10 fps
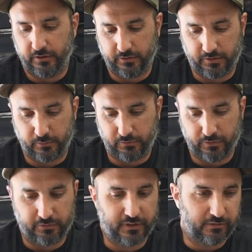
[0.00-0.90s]
and they're some of
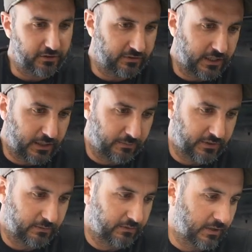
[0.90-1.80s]
our favorite setups
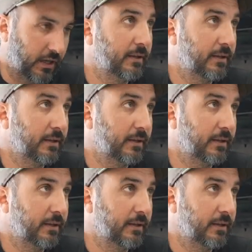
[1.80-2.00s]
that speaking of